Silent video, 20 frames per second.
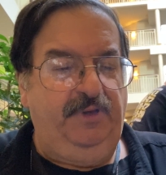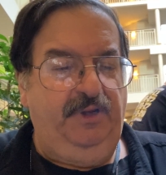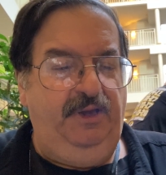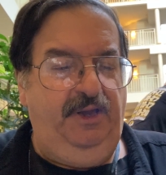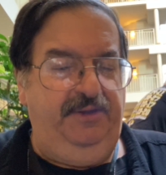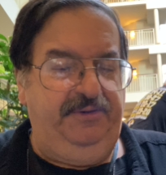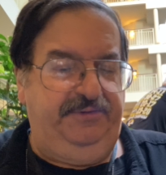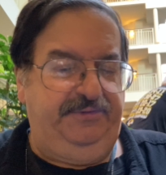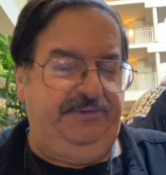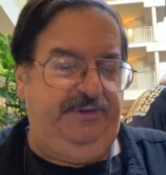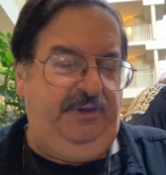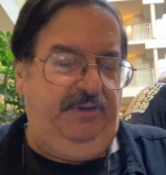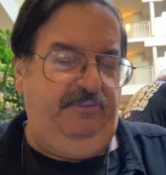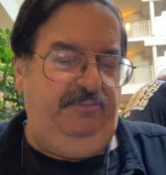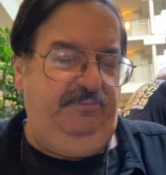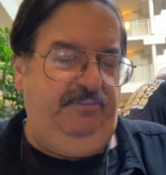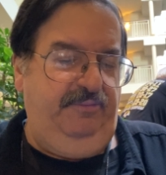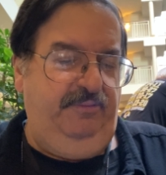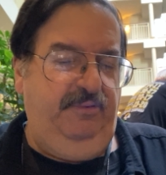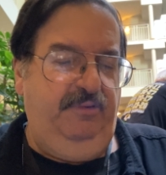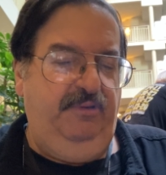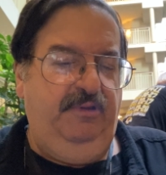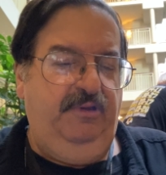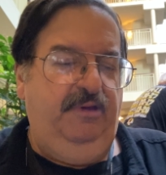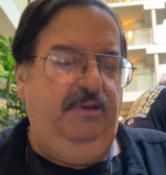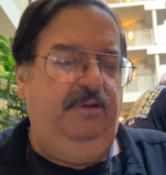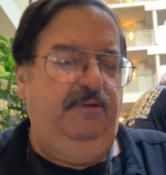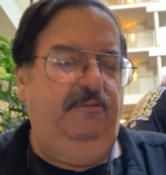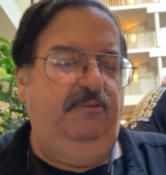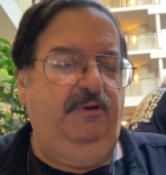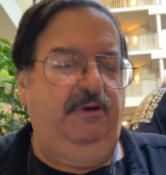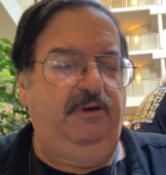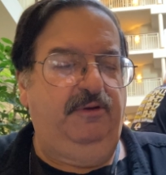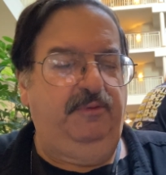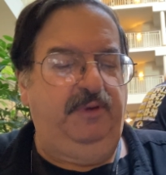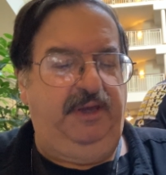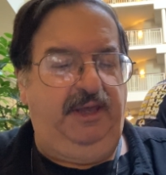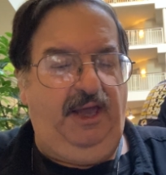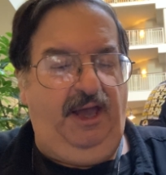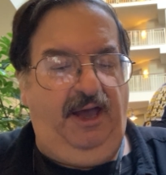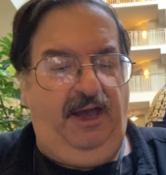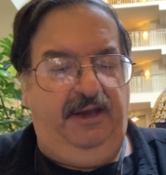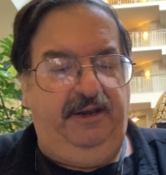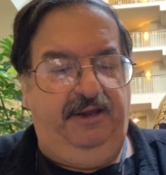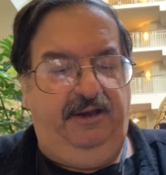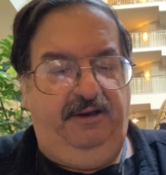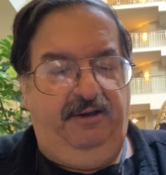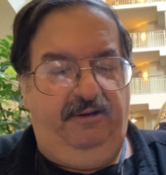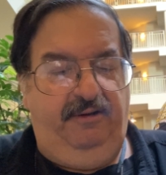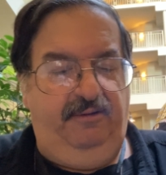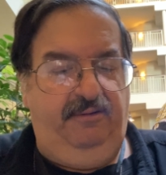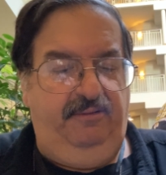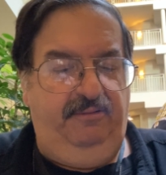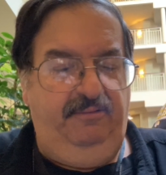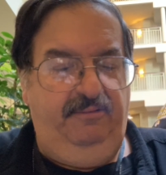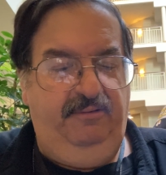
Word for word: Let's see. What do we got here?